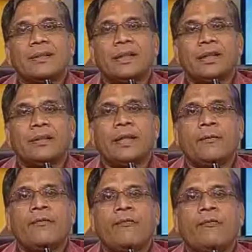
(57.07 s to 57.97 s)

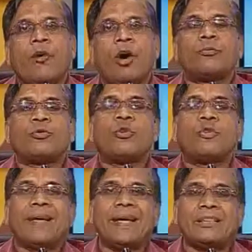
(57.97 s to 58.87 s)
the form should
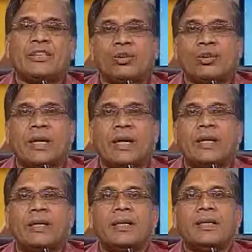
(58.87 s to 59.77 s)
reach to
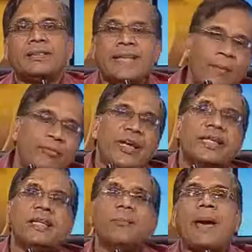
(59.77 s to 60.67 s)
the same
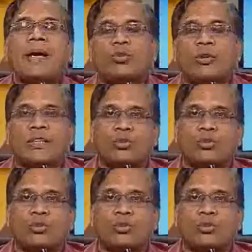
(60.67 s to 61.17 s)
channel back to the